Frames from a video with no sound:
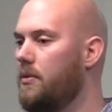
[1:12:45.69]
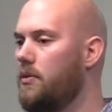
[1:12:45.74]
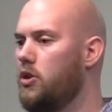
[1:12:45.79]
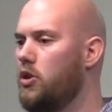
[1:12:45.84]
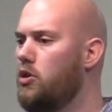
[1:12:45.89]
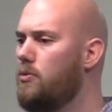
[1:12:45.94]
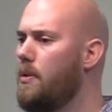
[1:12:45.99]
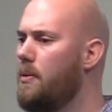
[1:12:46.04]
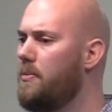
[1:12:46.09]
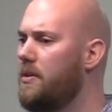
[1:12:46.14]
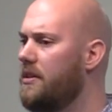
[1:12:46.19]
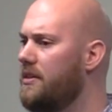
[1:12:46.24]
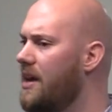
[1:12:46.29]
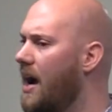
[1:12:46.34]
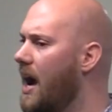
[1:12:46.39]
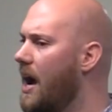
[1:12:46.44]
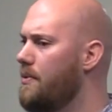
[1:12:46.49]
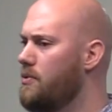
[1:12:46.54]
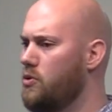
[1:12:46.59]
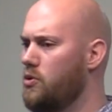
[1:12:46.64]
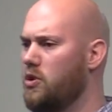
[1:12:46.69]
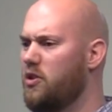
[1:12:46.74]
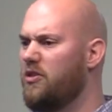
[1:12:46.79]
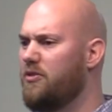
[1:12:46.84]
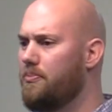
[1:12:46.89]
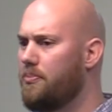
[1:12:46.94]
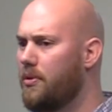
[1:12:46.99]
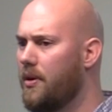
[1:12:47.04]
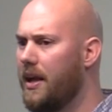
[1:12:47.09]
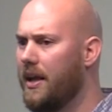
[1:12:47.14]
"Do you remember the times where
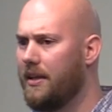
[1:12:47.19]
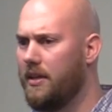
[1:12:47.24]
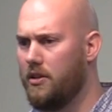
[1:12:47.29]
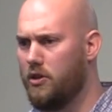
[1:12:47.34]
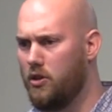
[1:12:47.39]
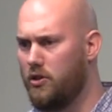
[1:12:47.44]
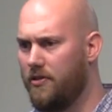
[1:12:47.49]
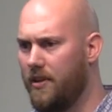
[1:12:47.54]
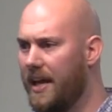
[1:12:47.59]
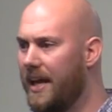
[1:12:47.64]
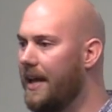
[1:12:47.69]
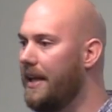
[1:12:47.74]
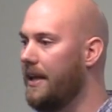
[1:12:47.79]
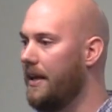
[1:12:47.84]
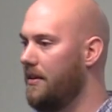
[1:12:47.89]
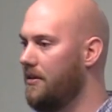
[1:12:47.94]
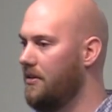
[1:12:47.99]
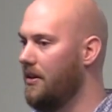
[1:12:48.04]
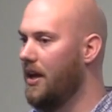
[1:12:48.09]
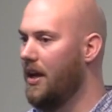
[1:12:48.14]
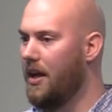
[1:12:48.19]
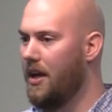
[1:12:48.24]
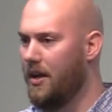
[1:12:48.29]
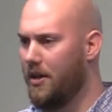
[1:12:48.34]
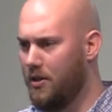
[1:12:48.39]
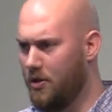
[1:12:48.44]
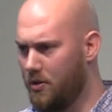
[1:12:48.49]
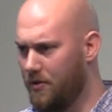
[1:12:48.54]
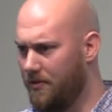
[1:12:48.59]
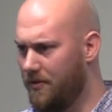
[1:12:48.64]
you've prayed and you've hit it?
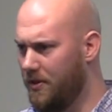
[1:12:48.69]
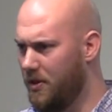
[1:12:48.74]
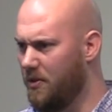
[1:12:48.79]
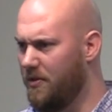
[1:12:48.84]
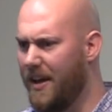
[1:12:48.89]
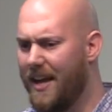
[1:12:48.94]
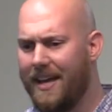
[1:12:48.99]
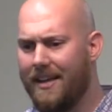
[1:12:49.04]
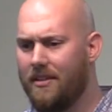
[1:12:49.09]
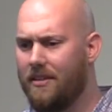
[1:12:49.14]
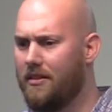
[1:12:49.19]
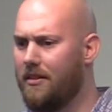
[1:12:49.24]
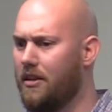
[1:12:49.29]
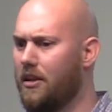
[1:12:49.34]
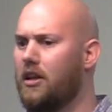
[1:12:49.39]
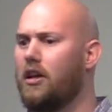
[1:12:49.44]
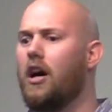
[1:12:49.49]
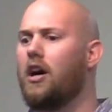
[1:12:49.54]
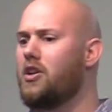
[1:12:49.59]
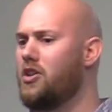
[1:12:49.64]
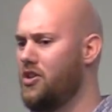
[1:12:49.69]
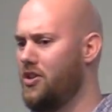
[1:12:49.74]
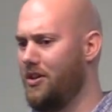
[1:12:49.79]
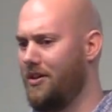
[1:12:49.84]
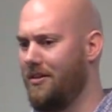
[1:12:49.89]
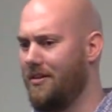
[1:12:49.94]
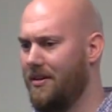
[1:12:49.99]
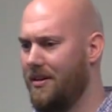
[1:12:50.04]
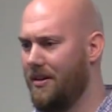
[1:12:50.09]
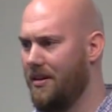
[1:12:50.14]
You've hit the
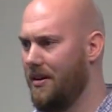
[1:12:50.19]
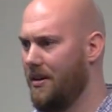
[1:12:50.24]
gusher.